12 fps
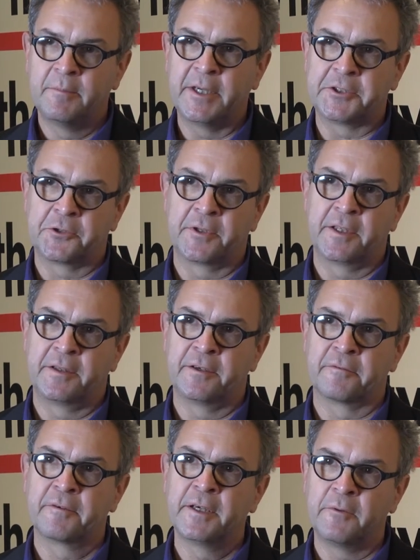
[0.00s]
make sure that
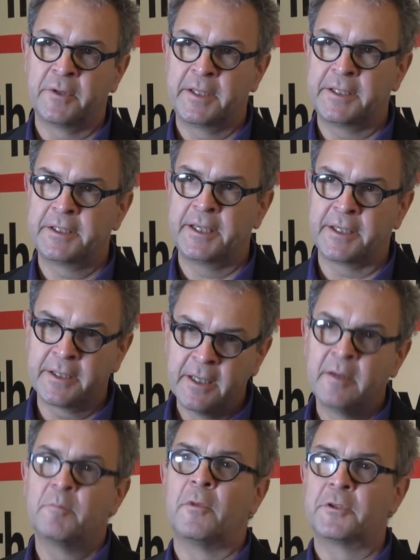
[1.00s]
they're real when they take
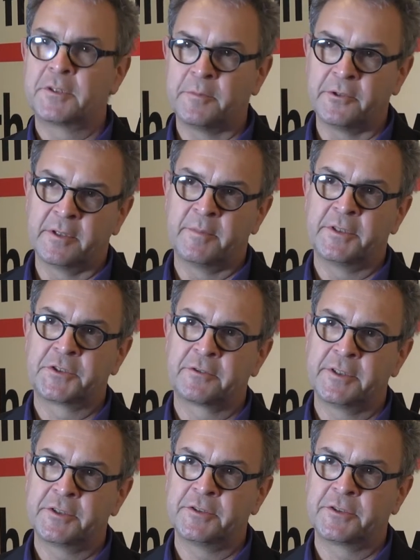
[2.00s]
multiple
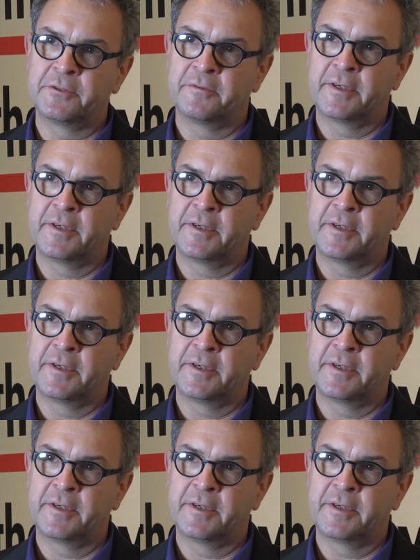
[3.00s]
administrations to